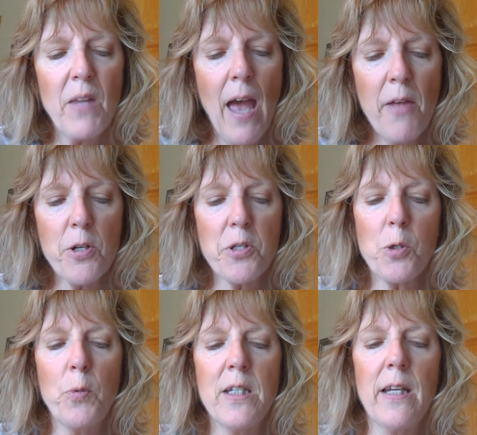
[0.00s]
Heather
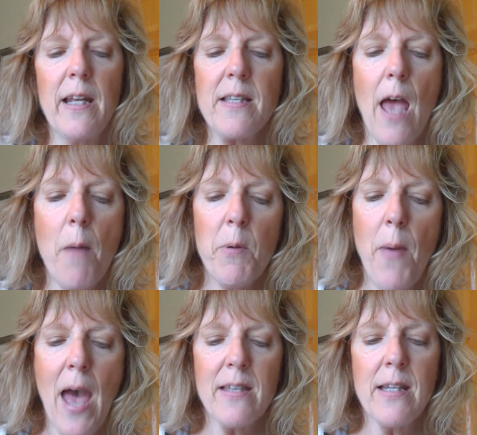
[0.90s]
squinted as Emma
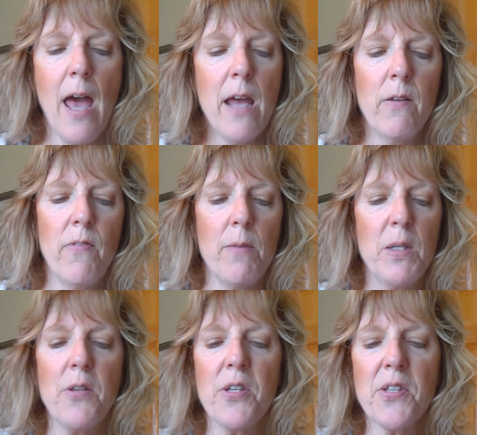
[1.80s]
passed ahead of them
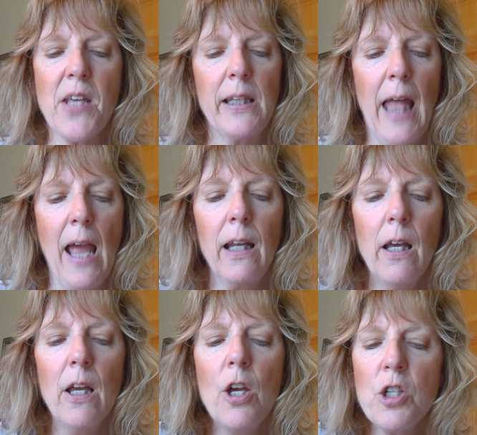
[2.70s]
into the sunlight.
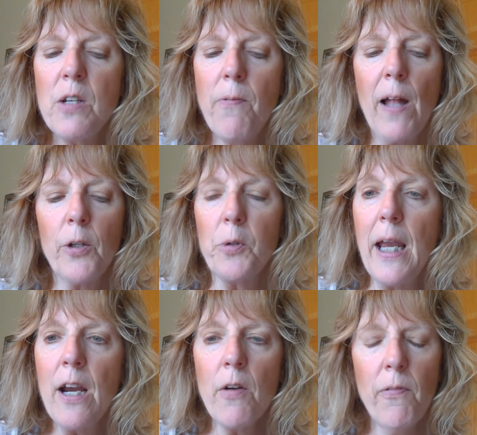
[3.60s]
She followed
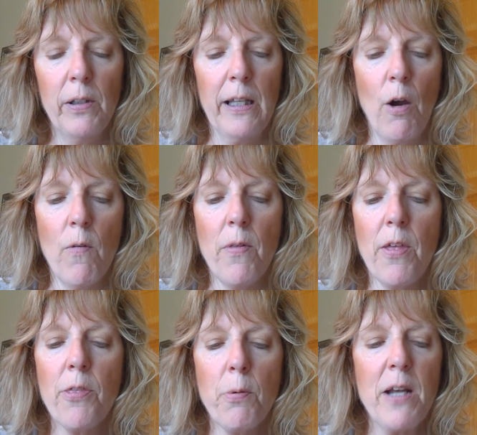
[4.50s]
carefully over
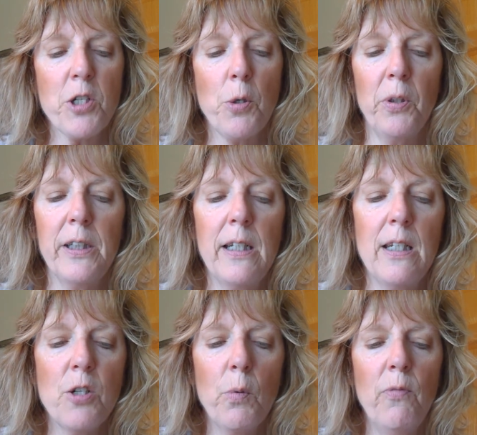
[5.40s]
the threshold and
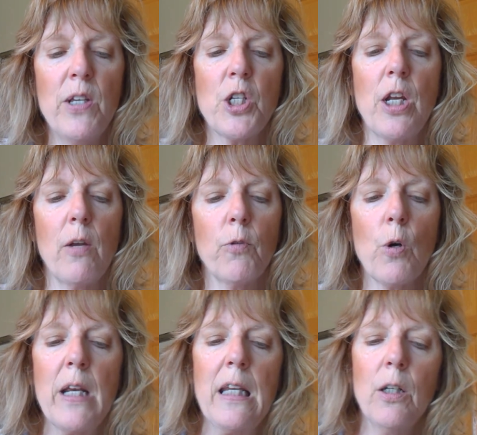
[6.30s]
into a vision of
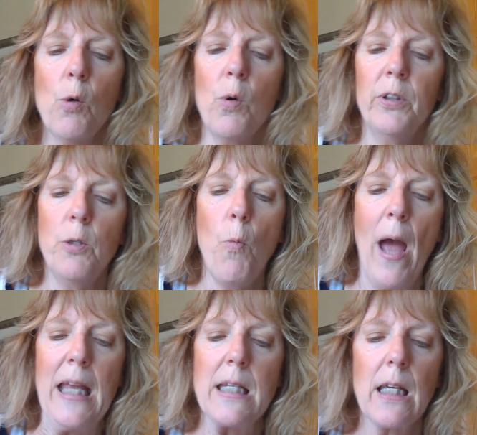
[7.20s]
green, gold, and
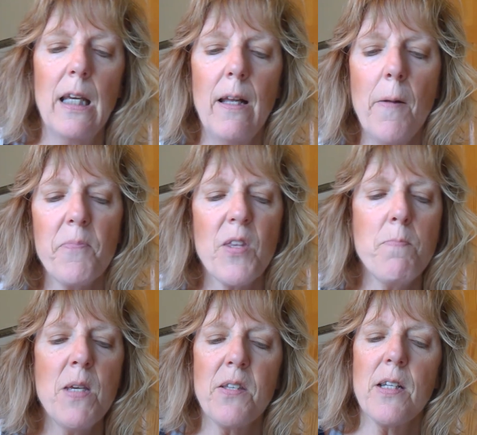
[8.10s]
white. The
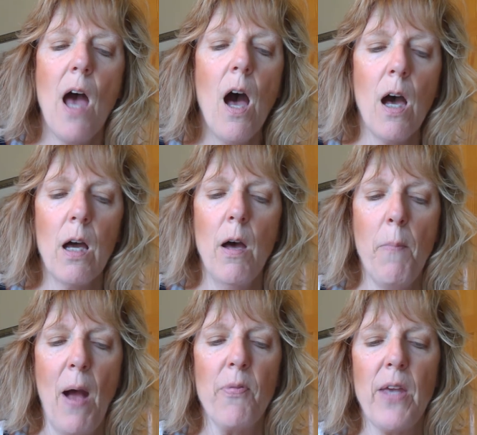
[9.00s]
mist hung
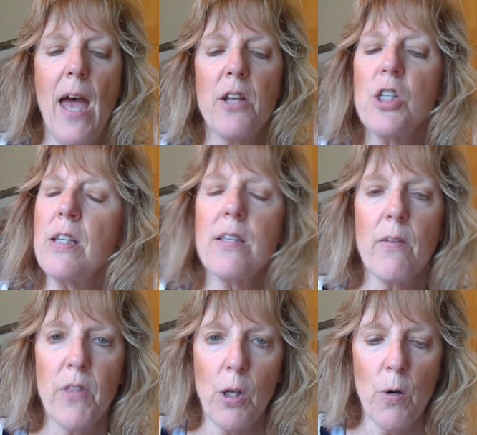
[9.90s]
about the edges
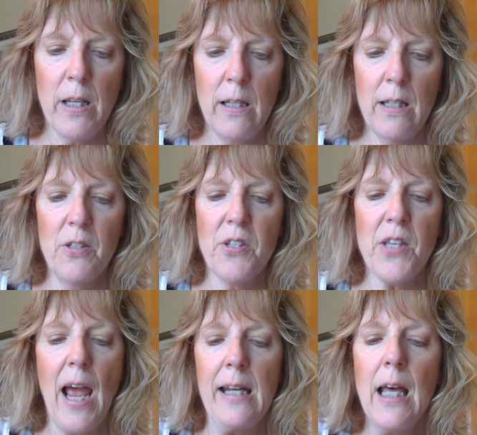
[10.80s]
of the green
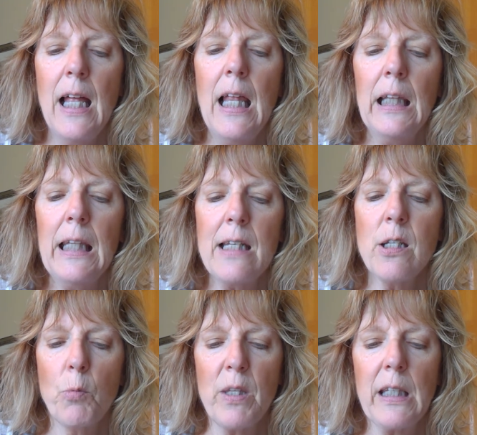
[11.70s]
hillside,
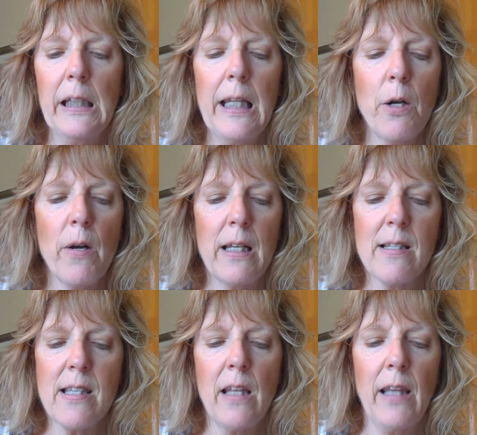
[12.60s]
lit with glittering
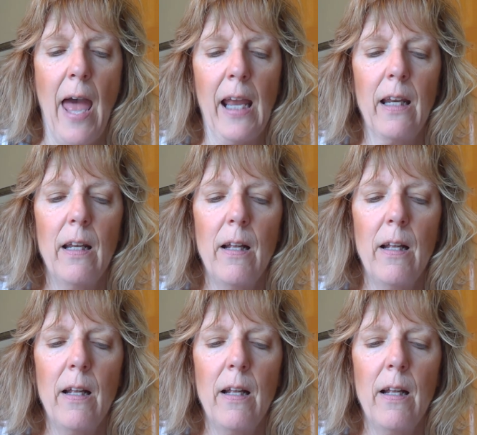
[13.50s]
sunlight.